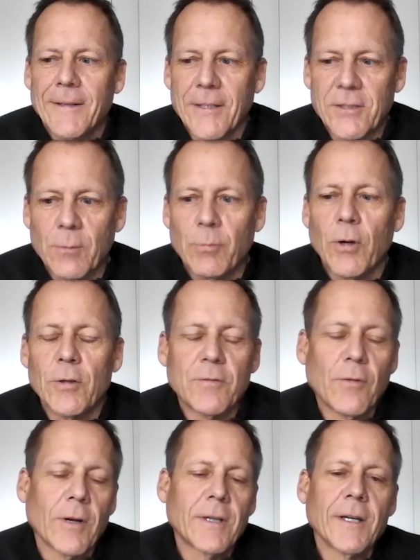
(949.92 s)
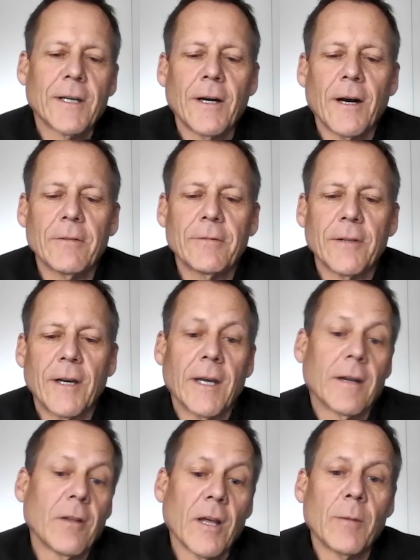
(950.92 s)
this approach for a kickoff
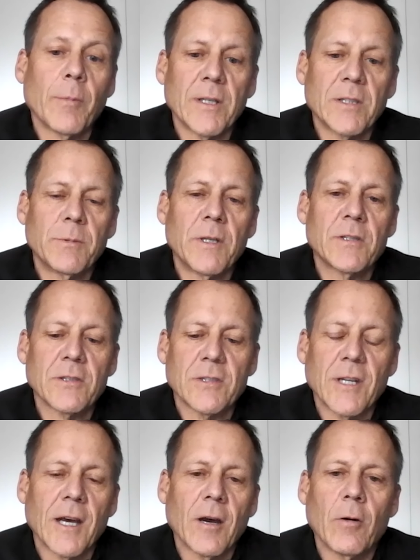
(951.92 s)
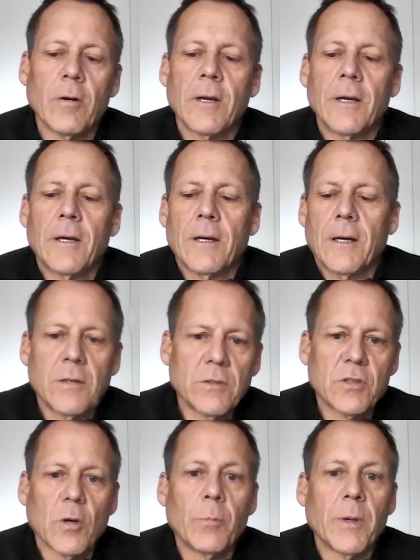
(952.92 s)
and a lot of my speeches now to
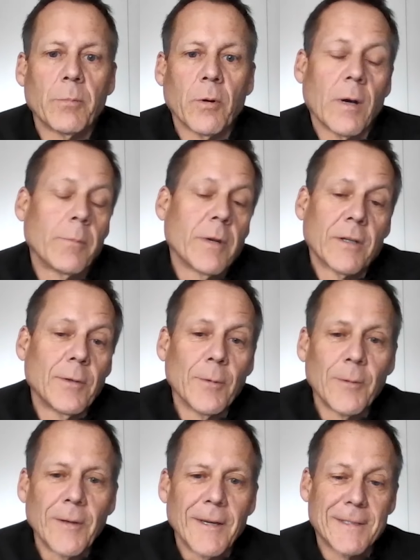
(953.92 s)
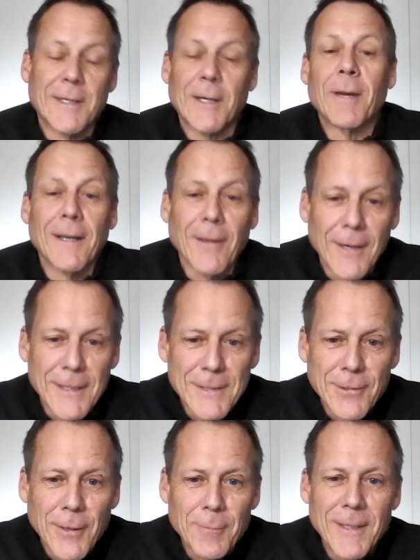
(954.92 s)
show people I'm going to do, it's going to make it a lot
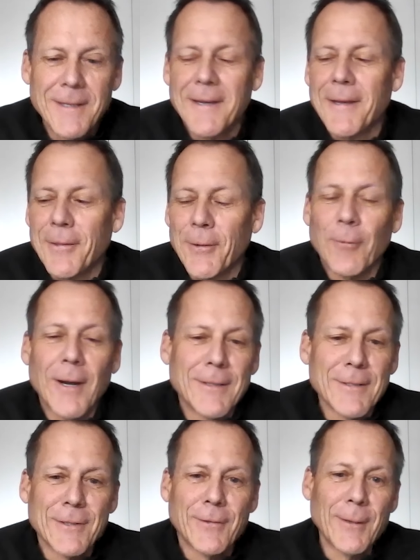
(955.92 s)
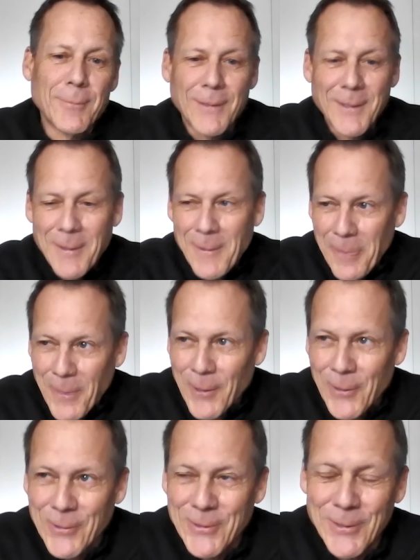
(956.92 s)
easier on me. They'll write the script.
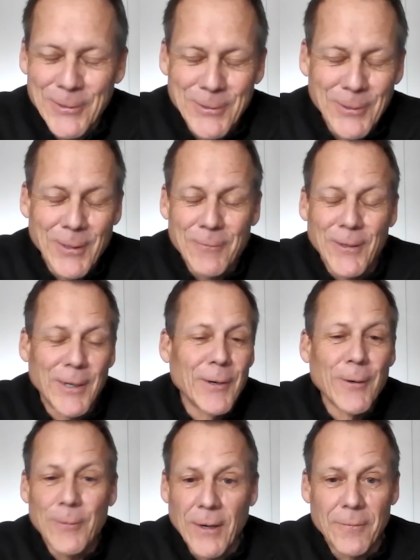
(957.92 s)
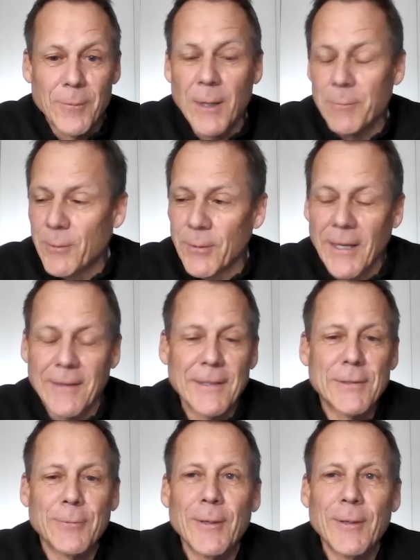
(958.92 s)
They'll, they'll do a video of me. I'm doing that this